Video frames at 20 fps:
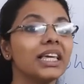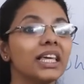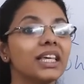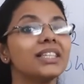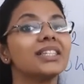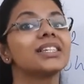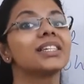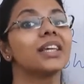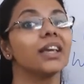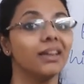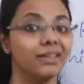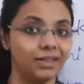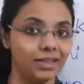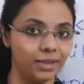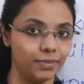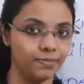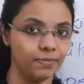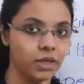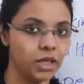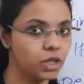each
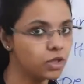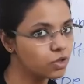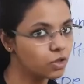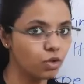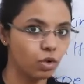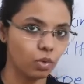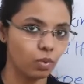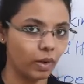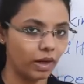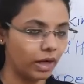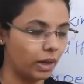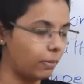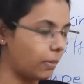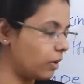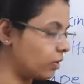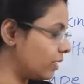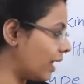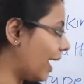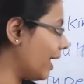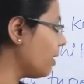kingdom. So don't worry
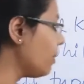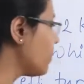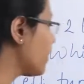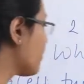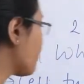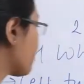about that.